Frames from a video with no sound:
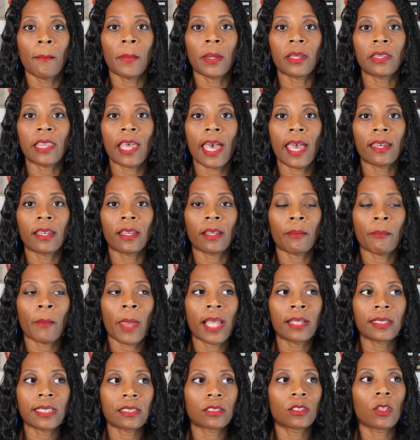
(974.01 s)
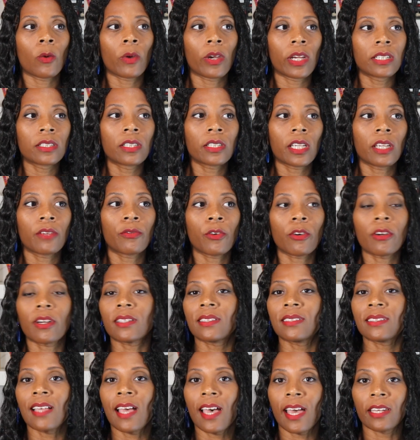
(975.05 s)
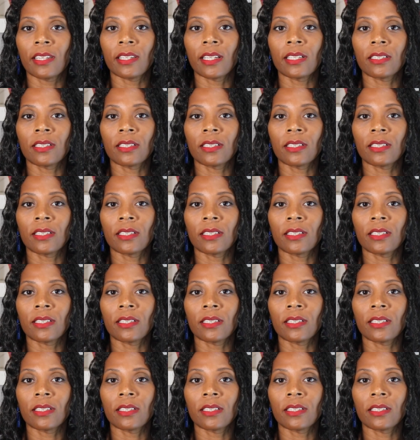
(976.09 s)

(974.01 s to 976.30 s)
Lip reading: But then the man says, no, he's looking for a son.